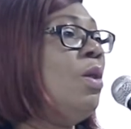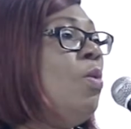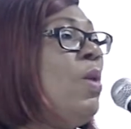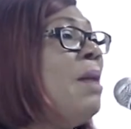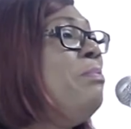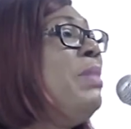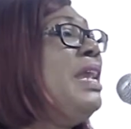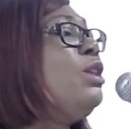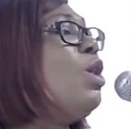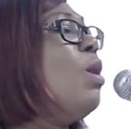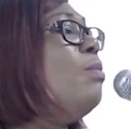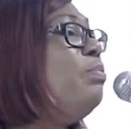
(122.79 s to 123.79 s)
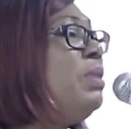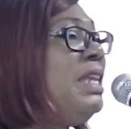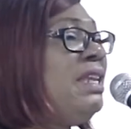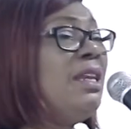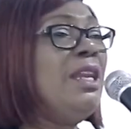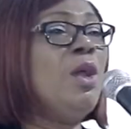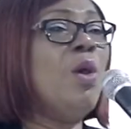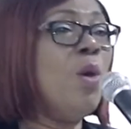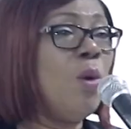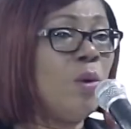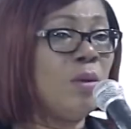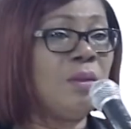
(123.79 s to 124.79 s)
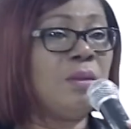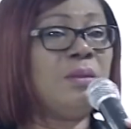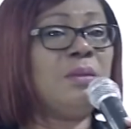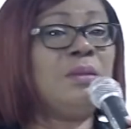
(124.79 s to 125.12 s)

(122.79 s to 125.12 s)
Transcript: we are completely whole.